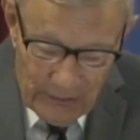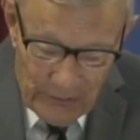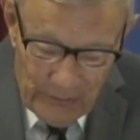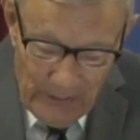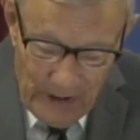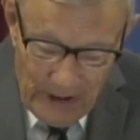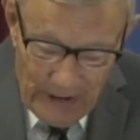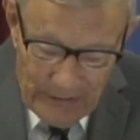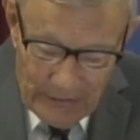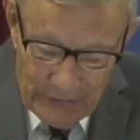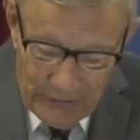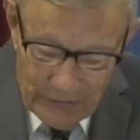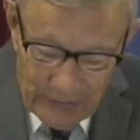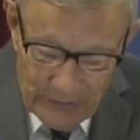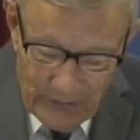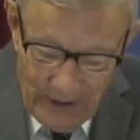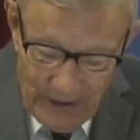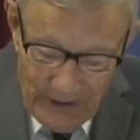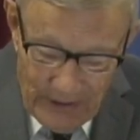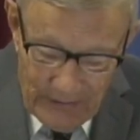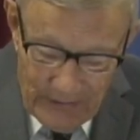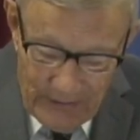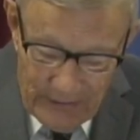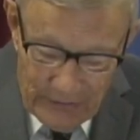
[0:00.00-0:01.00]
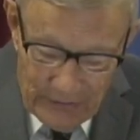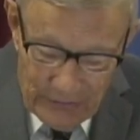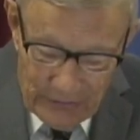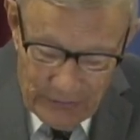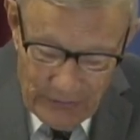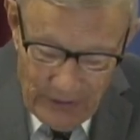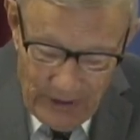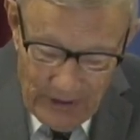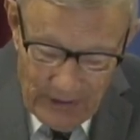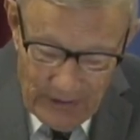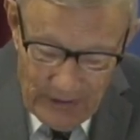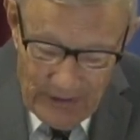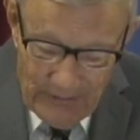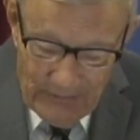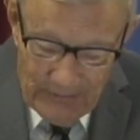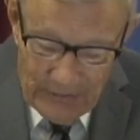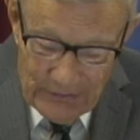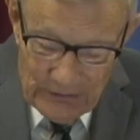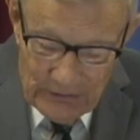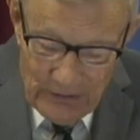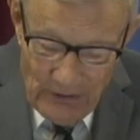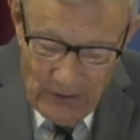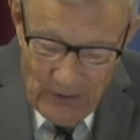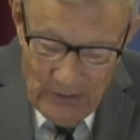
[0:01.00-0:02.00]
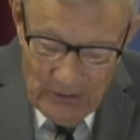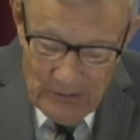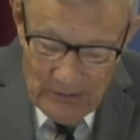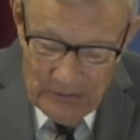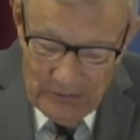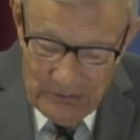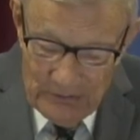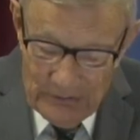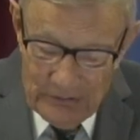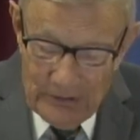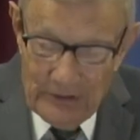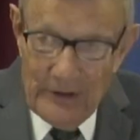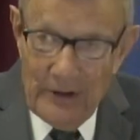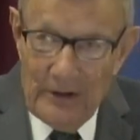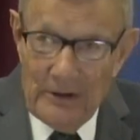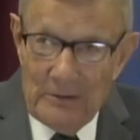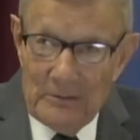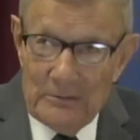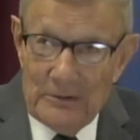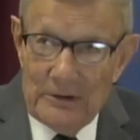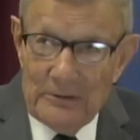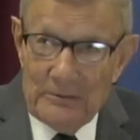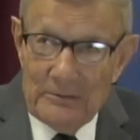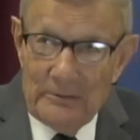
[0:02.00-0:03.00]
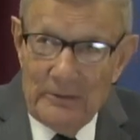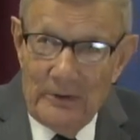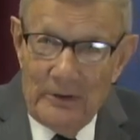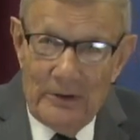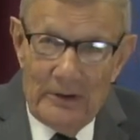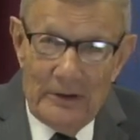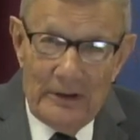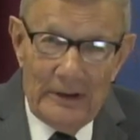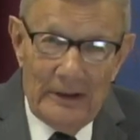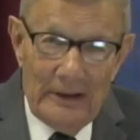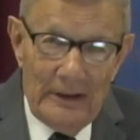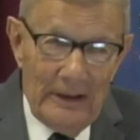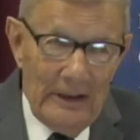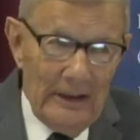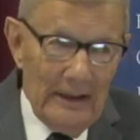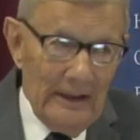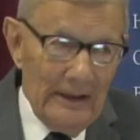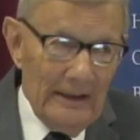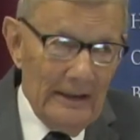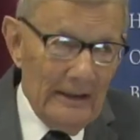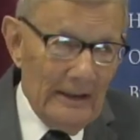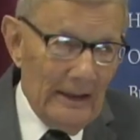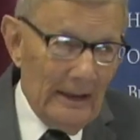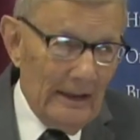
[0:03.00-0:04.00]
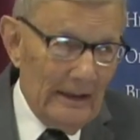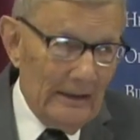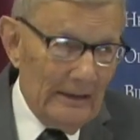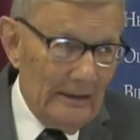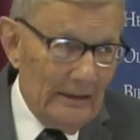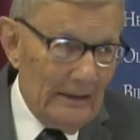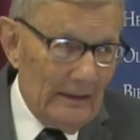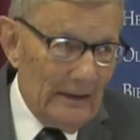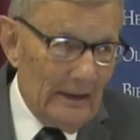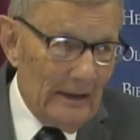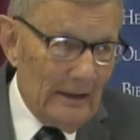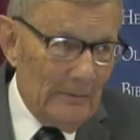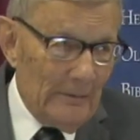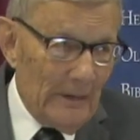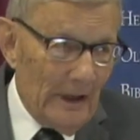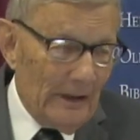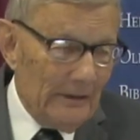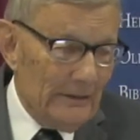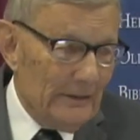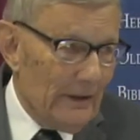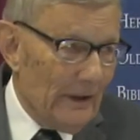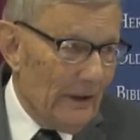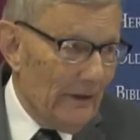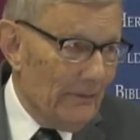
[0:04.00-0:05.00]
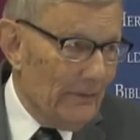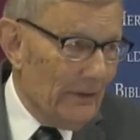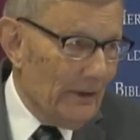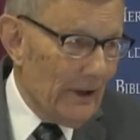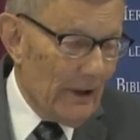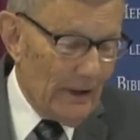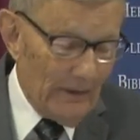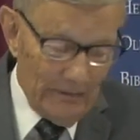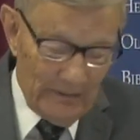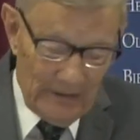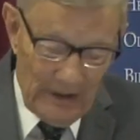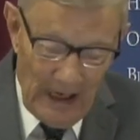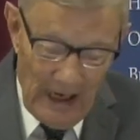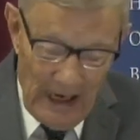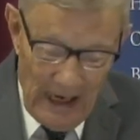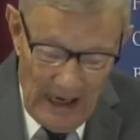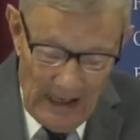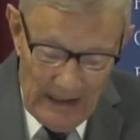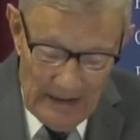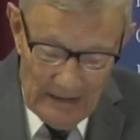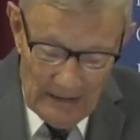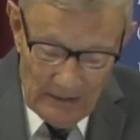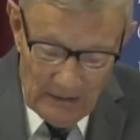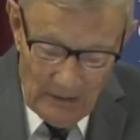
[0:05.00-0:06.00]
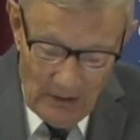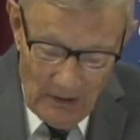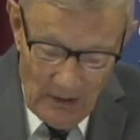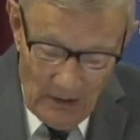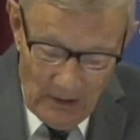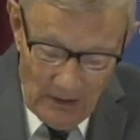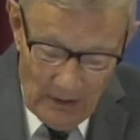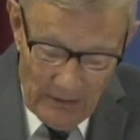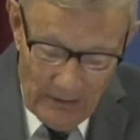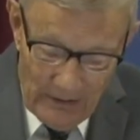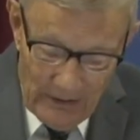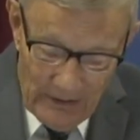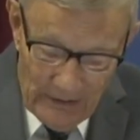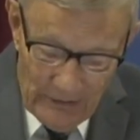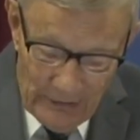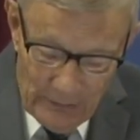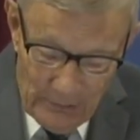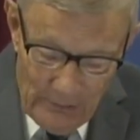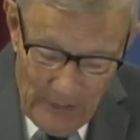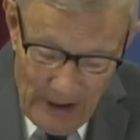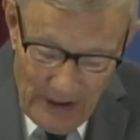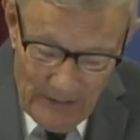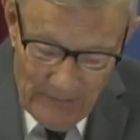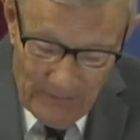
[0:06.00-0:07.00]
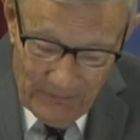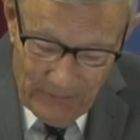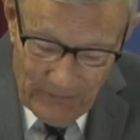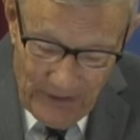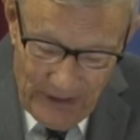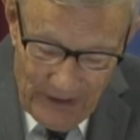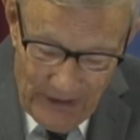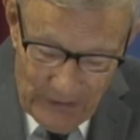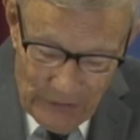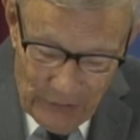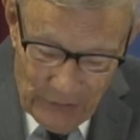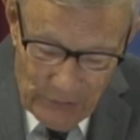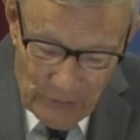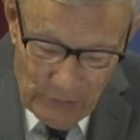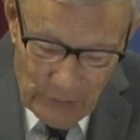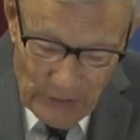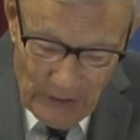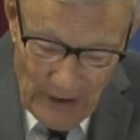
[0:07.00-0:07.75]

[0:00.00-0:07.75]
Is my strength the strength of stones? In other words, boy, I, I'm not tough enough to handle all of this. My flesh,